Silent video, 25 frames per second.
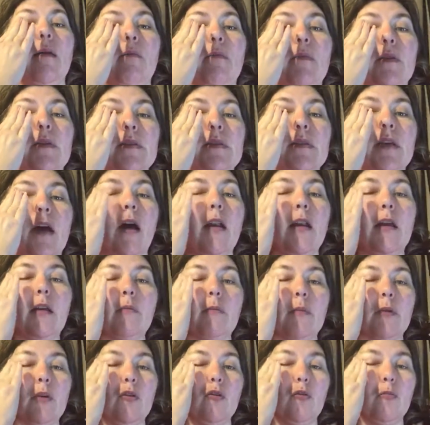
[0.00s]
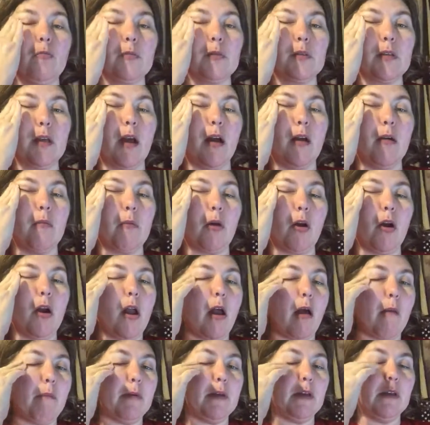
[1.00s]
the sonic booms are
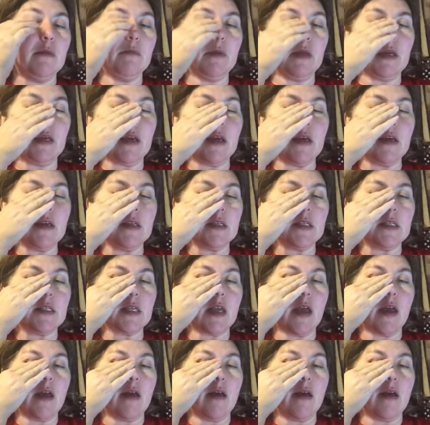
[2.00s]
happening because